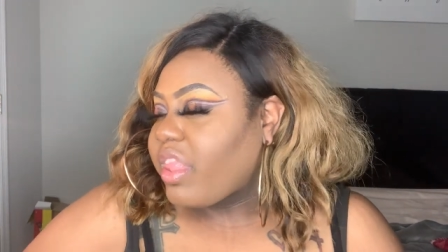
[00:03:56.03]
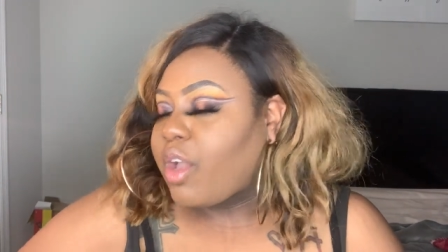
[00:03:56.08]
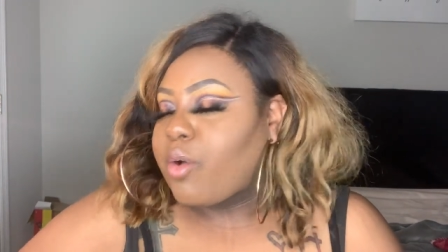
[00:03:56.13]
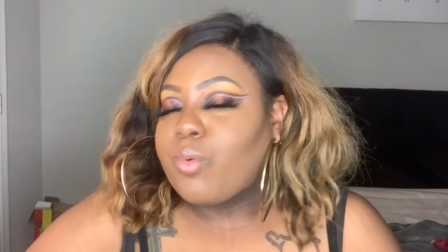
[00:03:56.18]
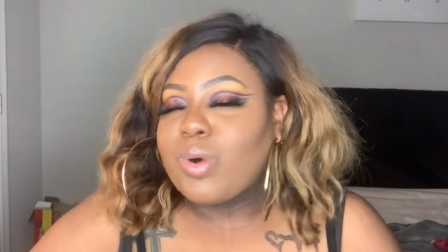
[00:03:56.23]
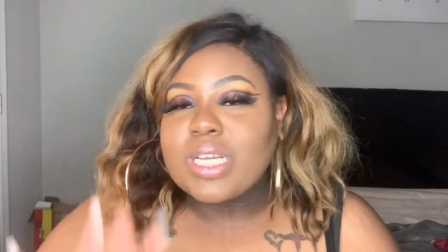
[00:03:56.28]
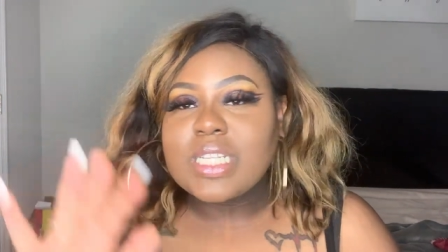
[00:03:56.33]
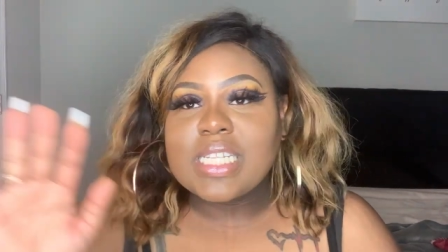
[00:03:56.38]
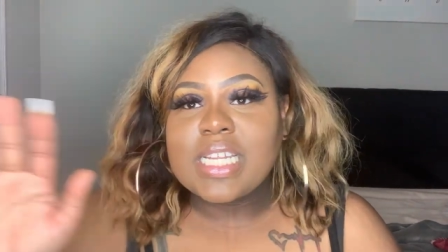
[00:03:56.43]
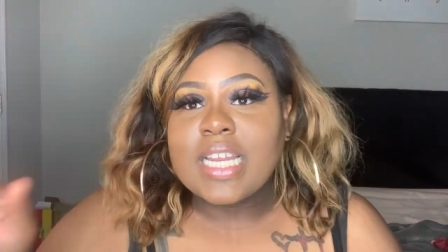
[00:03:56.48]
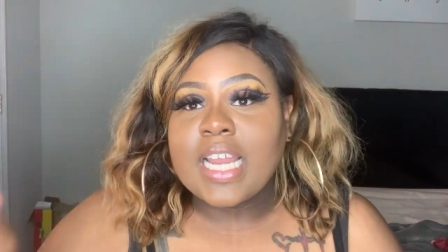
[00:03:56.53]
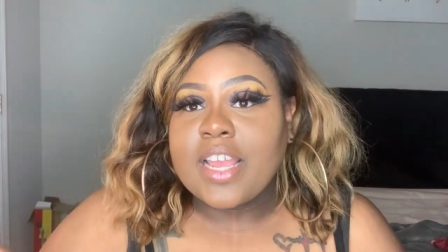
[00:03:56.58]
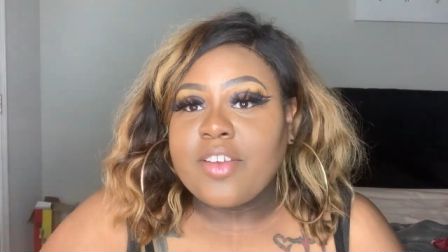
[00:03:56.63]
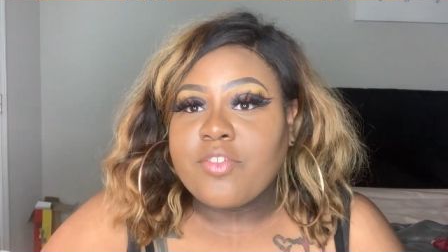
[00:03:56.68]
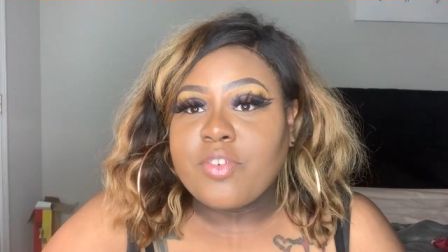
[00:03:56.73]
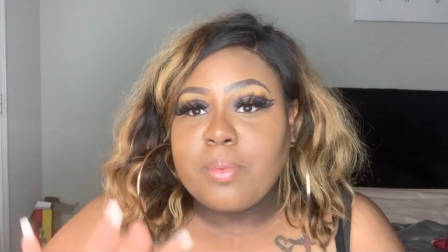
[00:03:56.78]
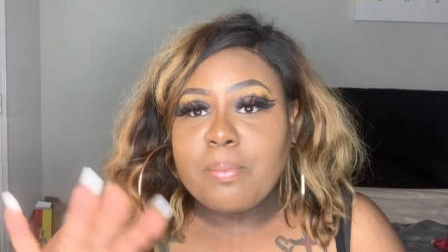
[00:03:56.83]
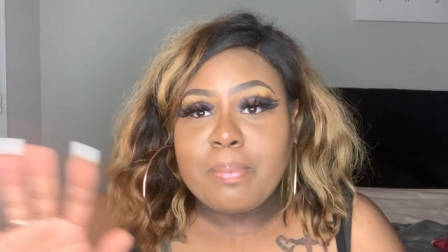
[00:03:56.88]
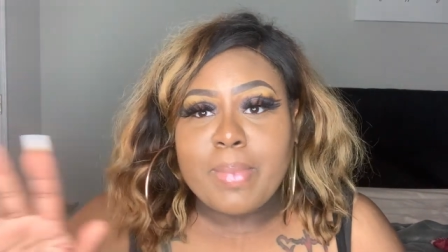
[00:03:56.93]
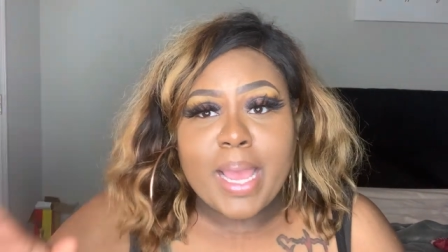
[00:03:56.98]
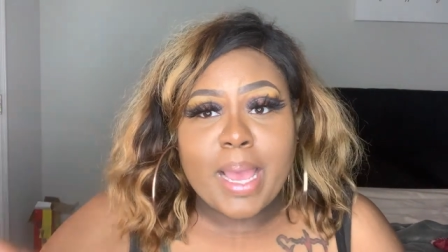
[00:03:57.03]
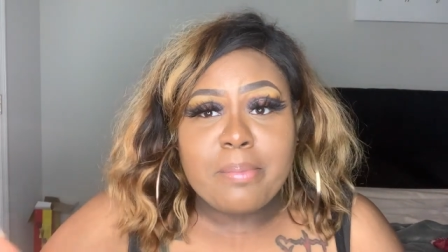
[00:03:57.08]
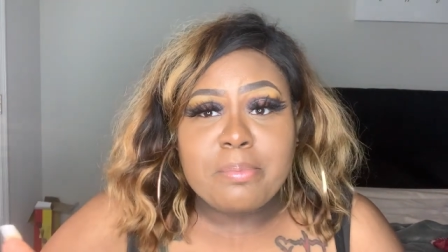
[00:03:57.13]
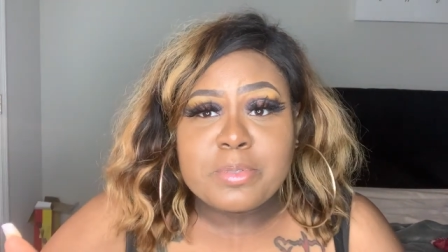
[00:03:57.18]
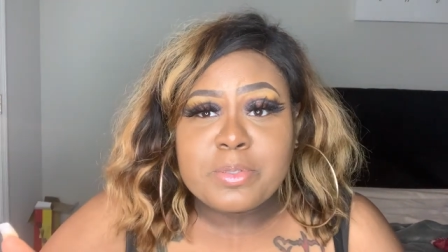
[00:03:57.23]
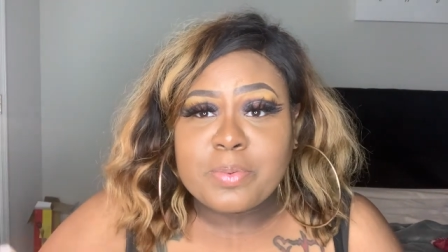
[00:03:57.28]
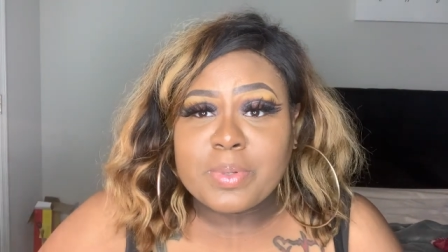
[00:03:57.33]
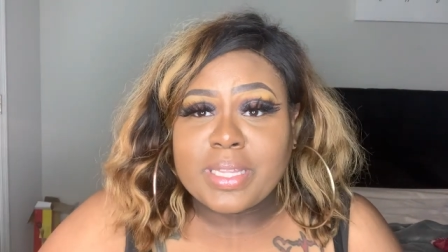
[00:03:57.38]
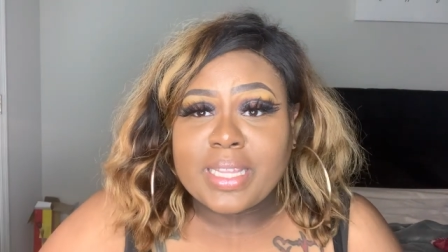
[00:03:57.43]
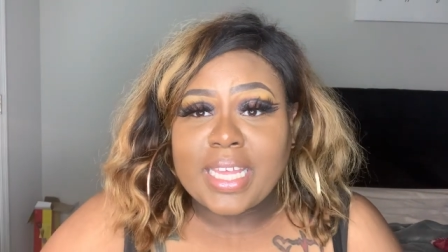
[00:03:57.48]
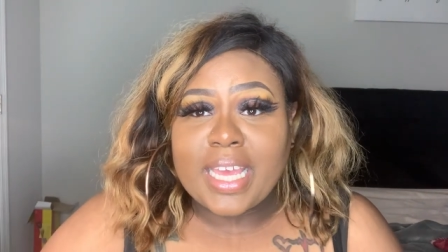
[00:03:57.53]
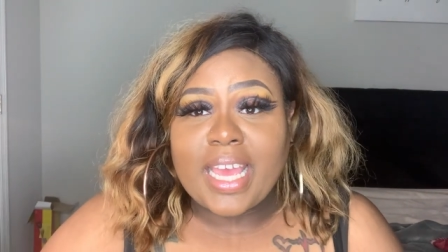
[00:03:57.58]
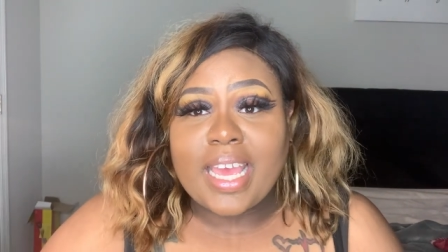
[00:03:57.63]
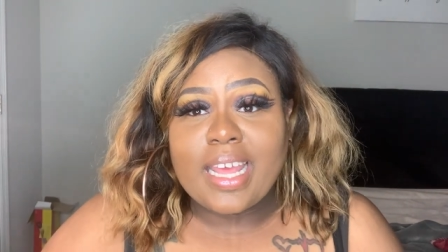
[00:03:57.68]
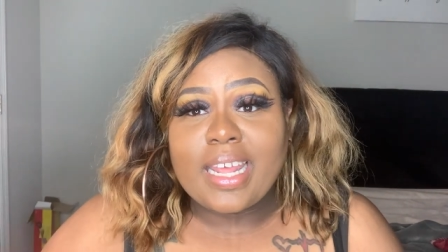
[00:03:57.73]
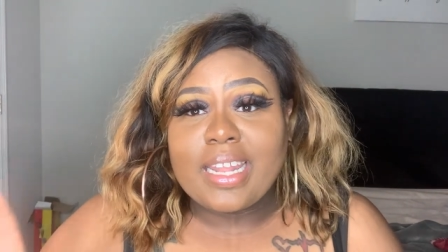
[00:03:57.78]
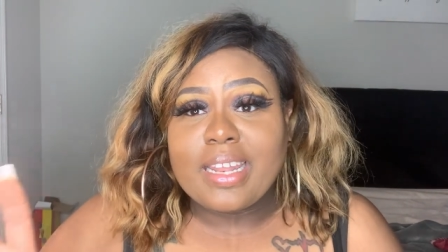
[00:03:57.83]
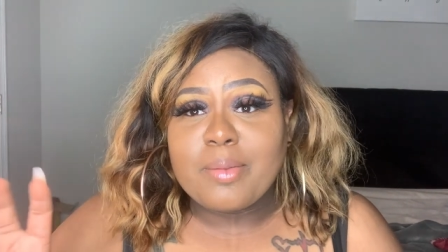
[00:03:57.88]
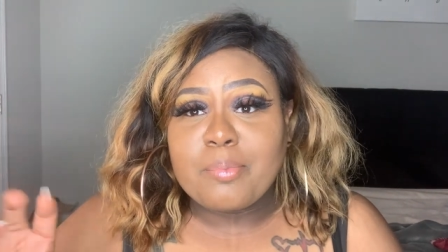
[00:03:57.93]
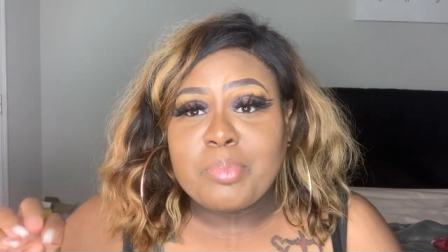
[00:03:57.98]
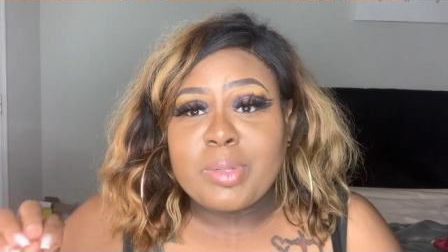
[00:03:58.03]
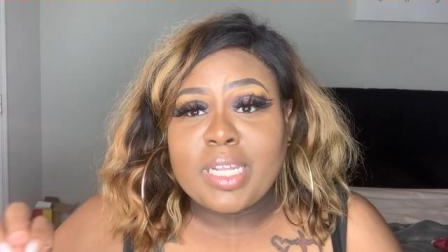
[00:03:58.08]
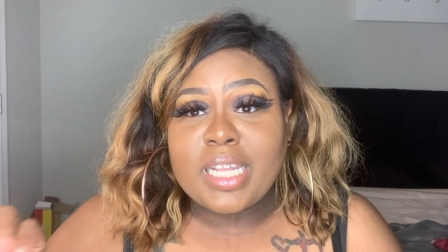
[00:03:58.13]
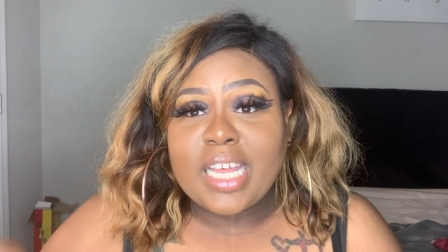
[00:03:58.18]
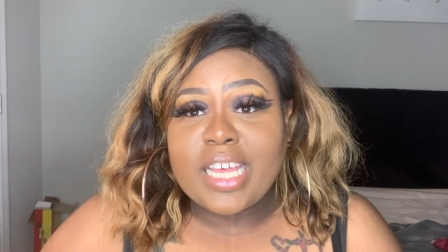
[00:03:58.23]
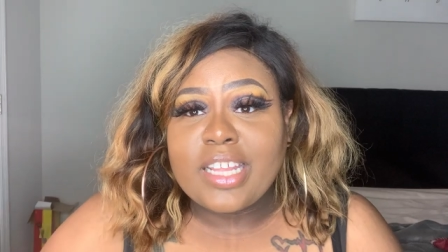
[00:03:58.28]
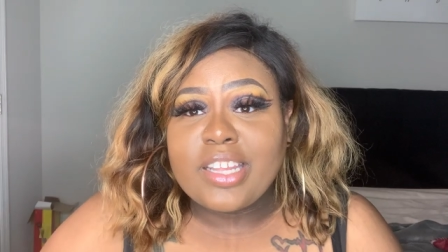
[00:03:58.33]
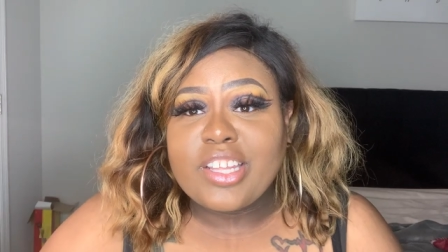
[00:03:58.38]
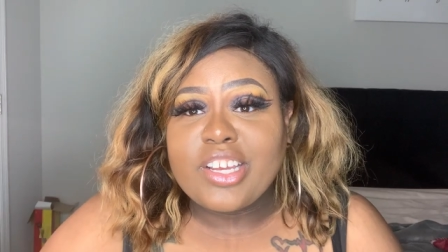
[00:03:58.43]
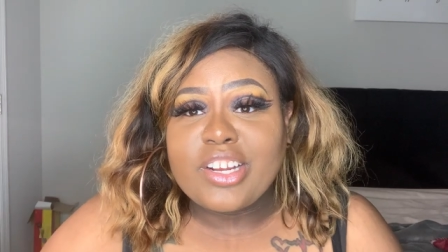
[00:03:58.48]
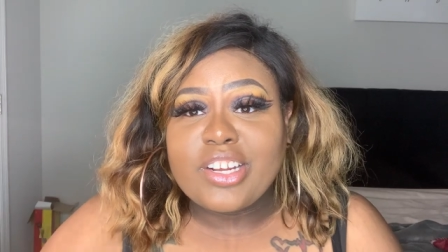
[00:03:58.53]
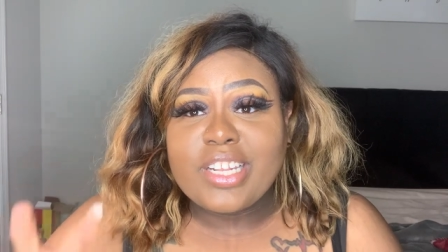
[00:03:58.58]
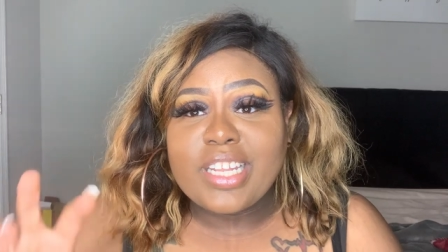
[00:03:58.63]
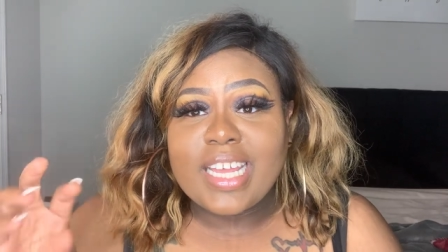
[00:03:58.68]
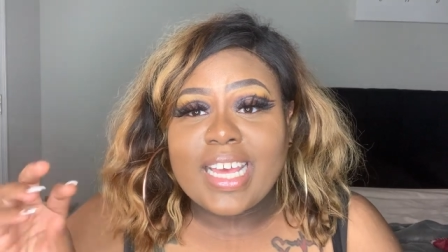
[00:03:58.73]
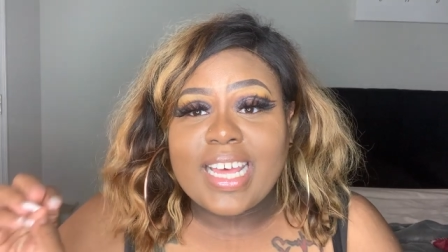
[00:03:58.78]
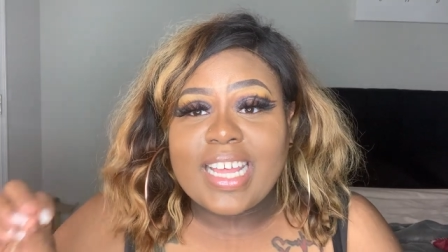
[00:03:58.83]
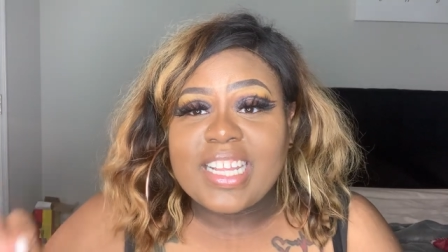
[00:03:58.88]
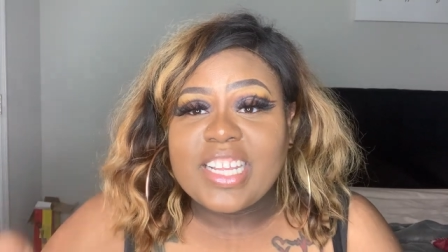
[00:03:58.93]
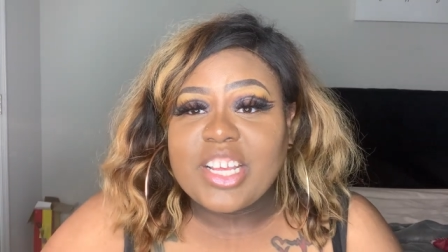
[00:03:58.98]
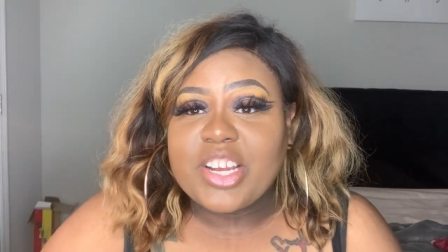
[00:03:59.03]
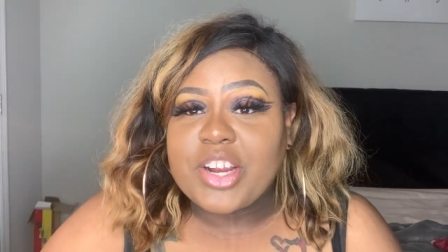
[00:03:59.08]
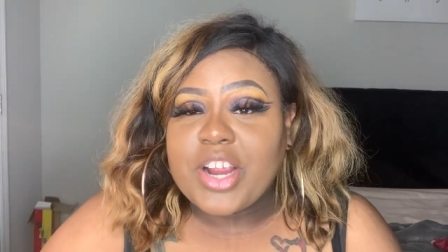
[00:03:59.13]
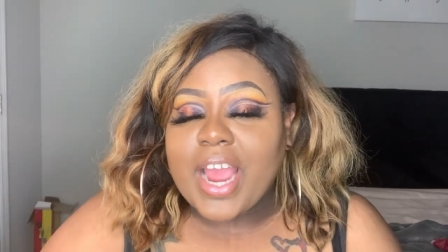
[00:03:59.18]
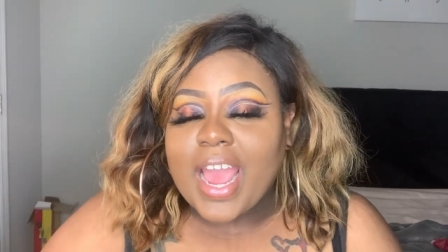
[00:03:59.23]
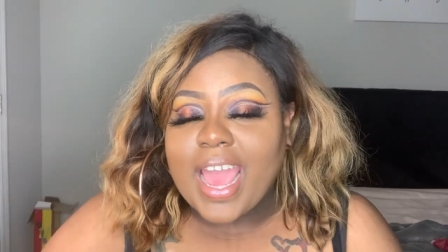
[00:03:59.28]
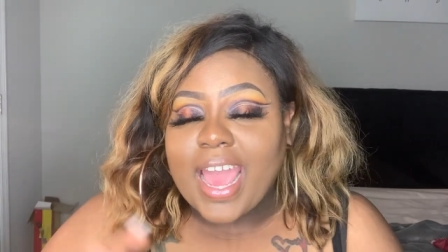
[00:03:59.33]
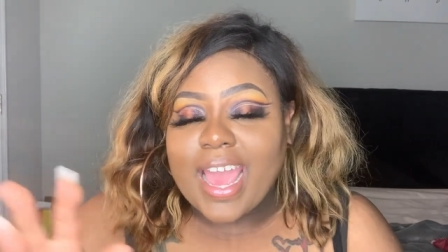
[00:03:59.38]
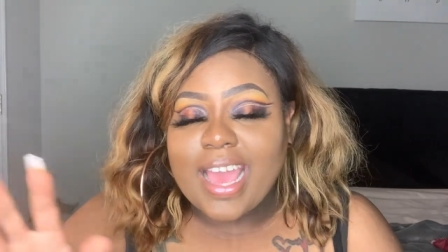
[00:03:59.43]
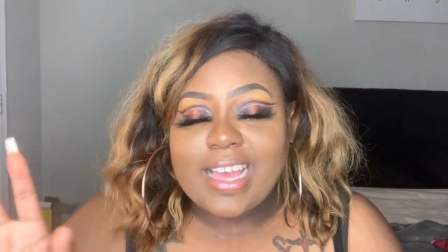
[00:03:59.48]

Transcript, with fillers: what's her name from Baps with that pleather leather